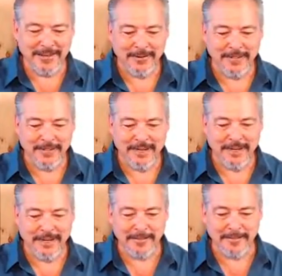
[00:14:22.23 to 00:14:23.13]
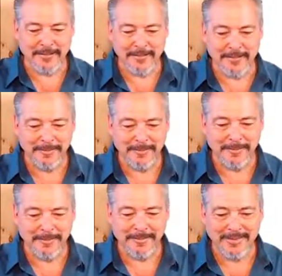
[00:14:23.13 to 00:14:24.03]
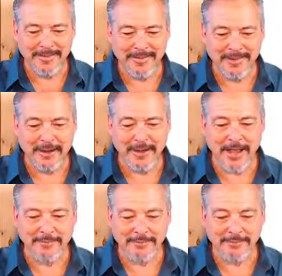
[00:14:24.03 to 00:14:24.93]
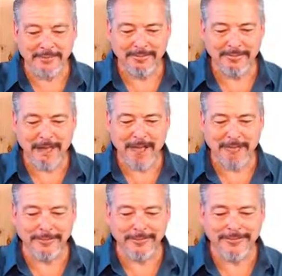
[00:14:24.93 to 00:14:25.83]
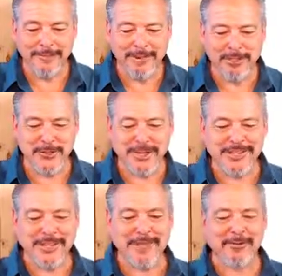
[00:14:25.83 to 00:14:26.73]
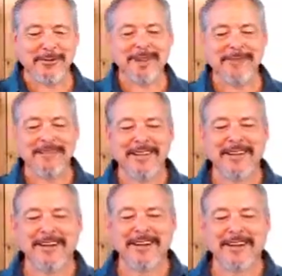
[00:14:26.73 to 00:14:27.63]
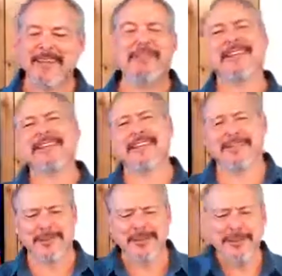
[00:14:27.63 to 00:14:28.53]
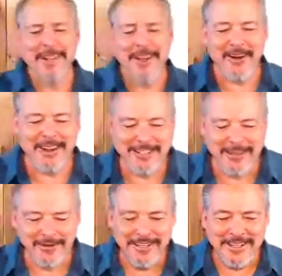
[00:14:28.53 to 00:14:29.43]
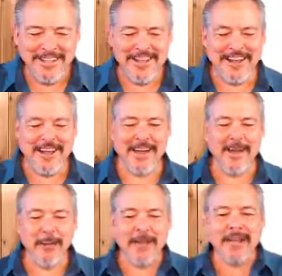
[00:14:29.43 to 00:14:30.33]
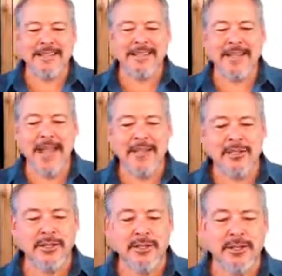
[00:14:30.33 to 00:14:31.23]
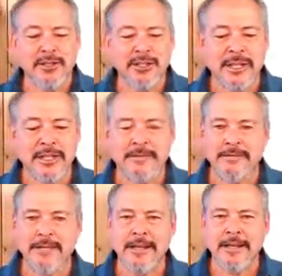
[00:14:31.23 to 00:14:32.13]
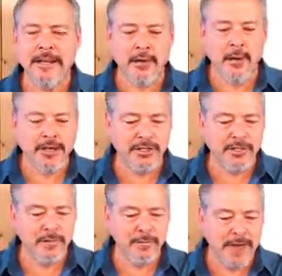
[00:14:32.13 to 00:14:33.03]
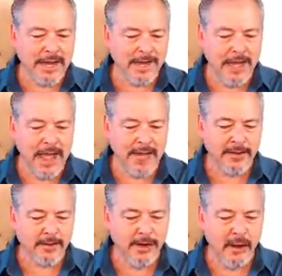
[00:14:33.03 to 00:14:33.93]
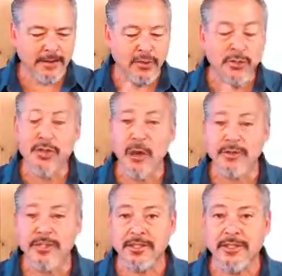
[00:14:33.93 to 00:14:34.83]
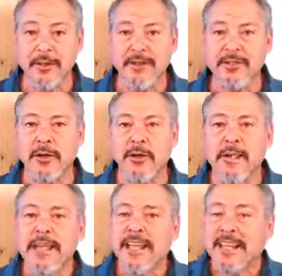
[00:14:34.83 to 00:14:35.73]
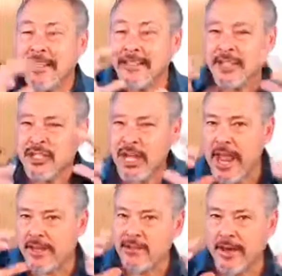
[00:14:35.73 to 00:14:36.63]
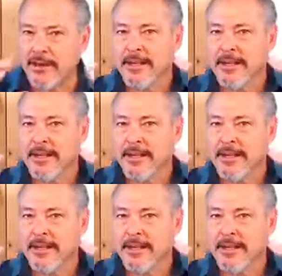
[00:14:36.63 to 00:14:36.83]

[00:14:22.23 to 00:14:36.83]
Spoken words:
Christina. Okay. Laugh. I'm not sure what I said that was funny. Everything I say is funny. All right. So I hope that answers any questions you might have had in regard to dosage. All right. So it can change, right?